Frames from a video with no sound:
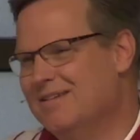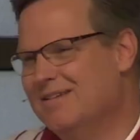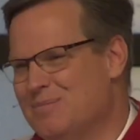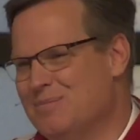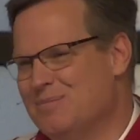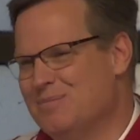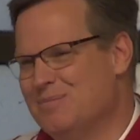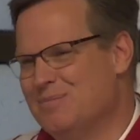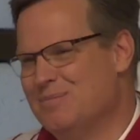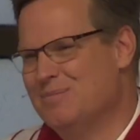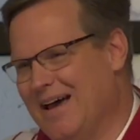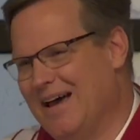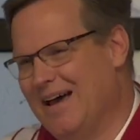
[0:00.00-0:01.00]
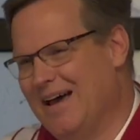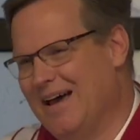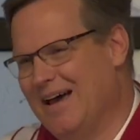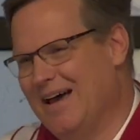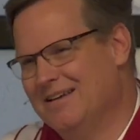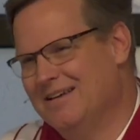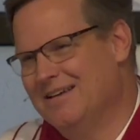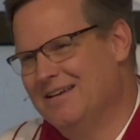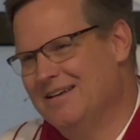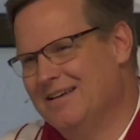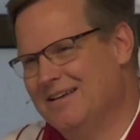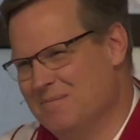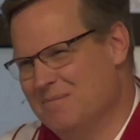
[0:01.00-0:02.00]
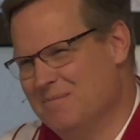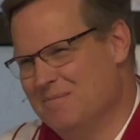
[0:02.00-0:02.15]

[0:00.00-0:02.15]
as a matter of fact, anything but